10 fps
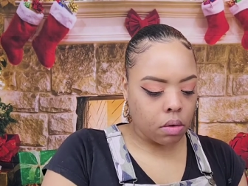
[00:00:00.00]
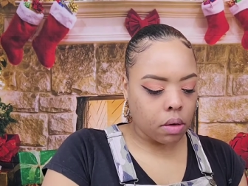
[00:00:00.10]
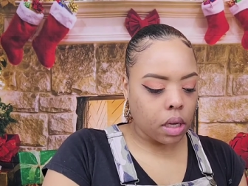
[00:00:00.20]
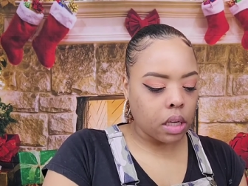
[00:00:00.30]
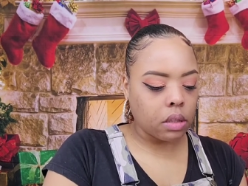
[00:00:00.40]

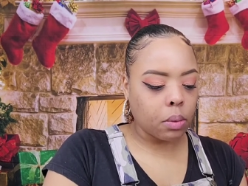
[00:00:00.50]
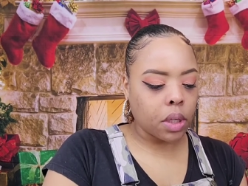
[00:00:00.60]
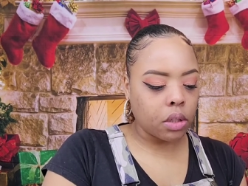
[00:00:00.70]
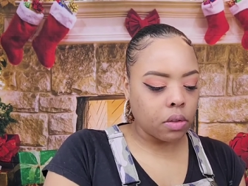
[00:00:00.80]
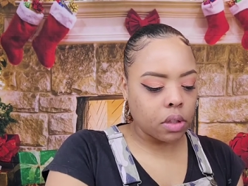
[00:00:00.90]
okay, so we're
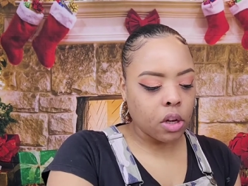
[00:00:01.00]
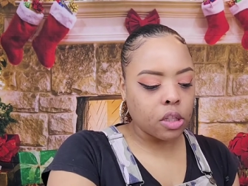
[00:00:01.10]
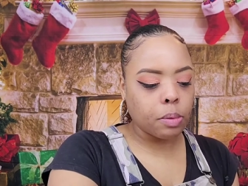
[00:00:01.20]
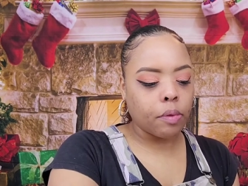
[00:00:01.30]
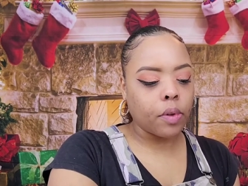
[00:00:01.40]
going to use
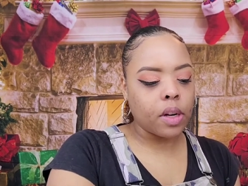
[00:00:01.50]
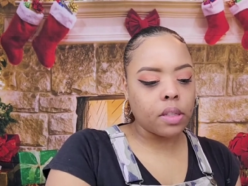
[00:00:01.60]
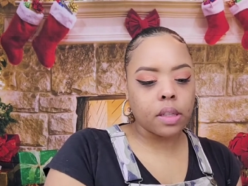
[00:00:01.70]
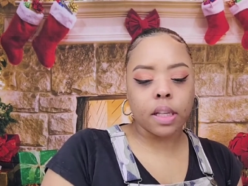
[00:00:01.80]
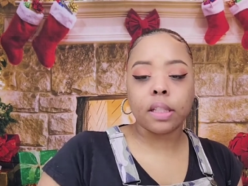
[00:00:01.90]
those. But
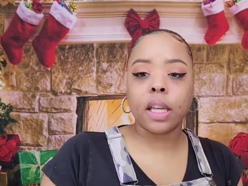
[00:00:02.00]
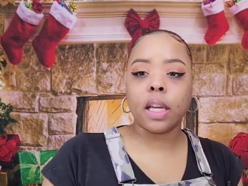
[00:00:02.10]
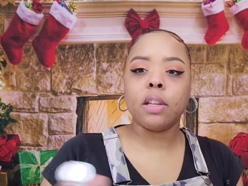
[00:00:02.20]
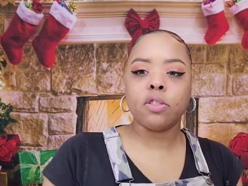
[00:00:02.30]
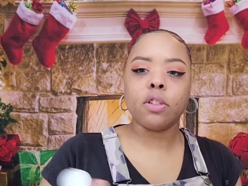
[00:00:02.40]
first, let's
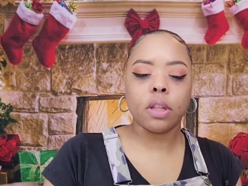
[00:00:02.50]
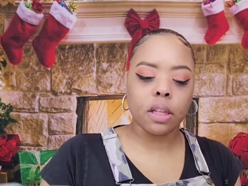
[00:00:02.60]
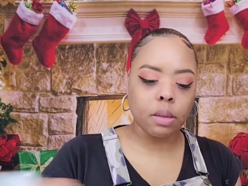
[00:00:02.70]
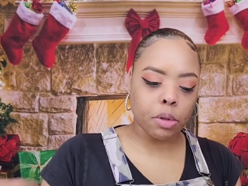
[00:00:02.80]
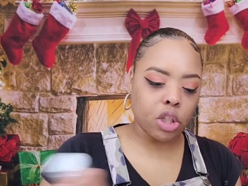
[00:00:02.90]
get into
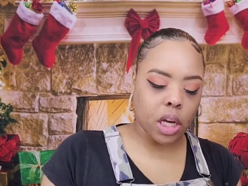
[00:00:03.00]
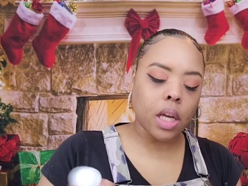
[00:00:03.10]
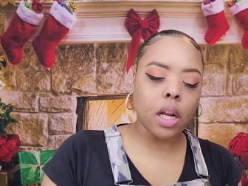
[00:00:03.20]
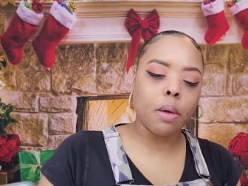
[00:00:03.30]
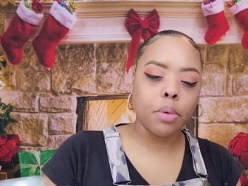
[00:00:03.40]
this. I'm going to shake
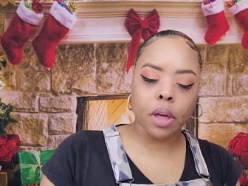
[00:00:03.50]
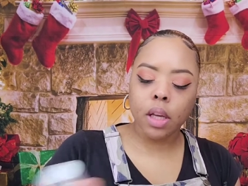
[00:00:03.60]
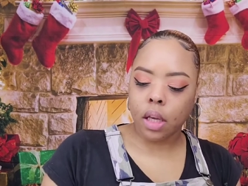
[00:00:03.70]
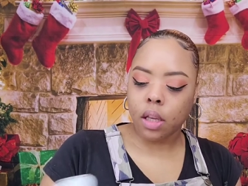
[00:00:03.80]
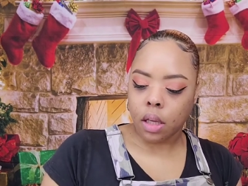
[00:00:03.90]
it up
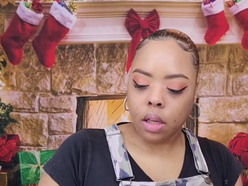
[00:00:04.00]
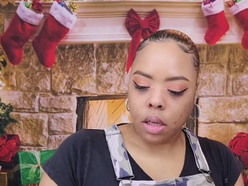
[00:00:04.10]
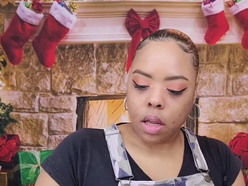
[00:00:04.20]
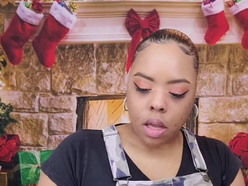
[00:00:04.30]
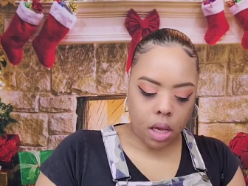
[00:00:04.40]

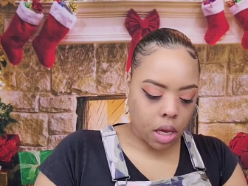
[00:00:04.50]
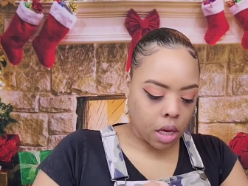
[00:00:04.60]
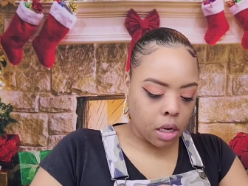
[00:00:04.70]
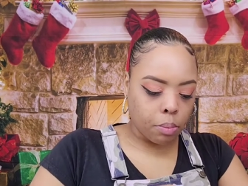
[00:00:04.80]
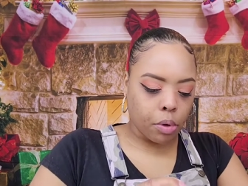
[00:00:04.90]

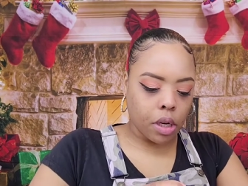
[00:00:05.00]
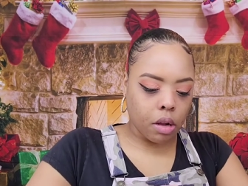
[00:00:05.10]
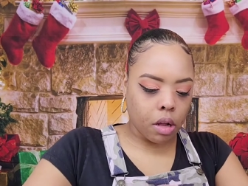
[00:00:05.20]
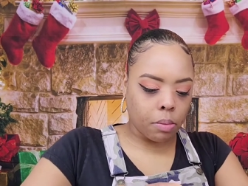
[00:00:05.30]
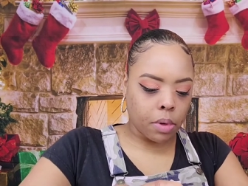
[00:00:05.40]
and put it
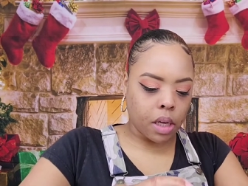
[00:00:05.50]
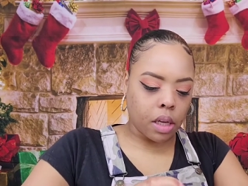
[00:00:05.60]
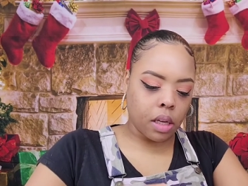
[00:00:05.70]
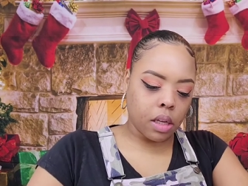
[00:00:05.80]
on my...